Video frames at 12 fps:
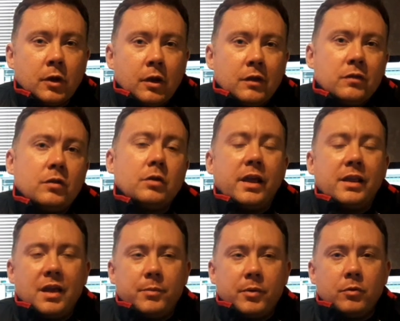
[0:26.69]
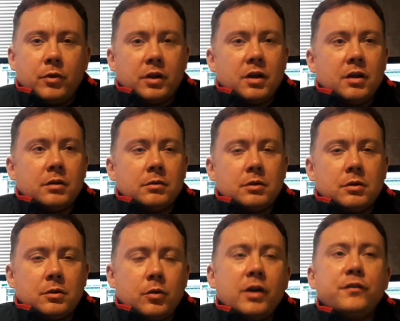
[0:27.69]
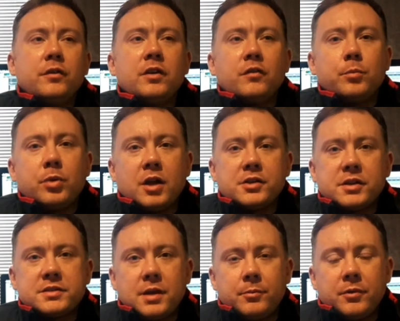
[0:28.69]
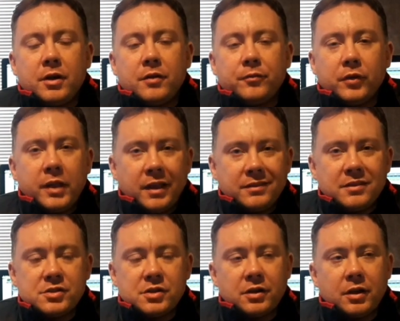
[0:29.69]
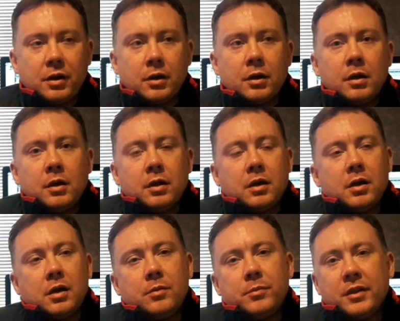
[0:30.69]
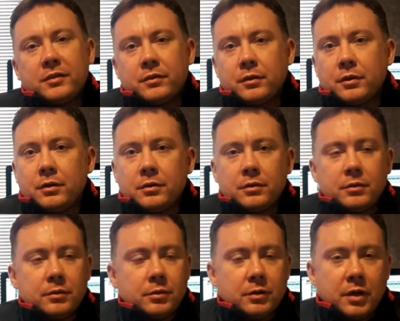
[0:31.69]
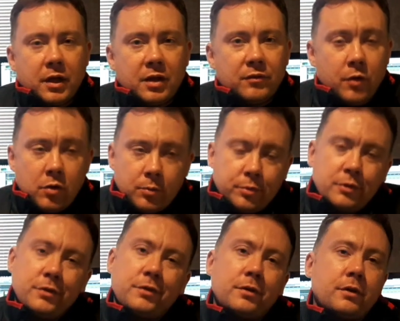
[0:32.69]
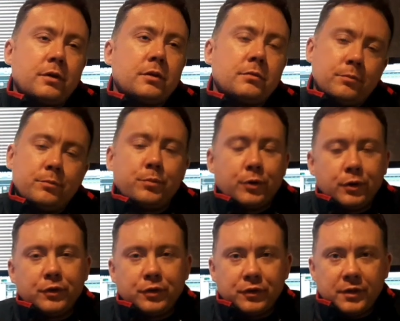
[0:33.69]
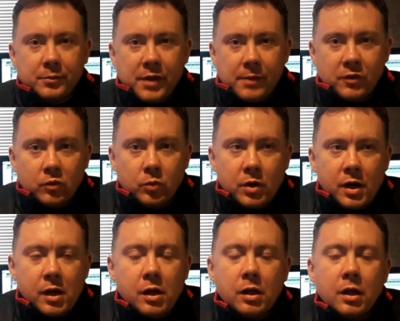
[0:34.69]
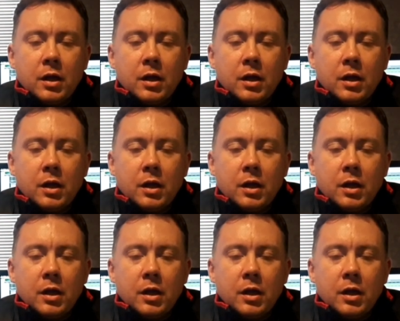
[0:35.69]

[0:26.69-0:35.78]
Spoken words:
So lately I've been working on quite a few different projects. I'm a freelance engineer, mixer, and vocal producer sometimes as well.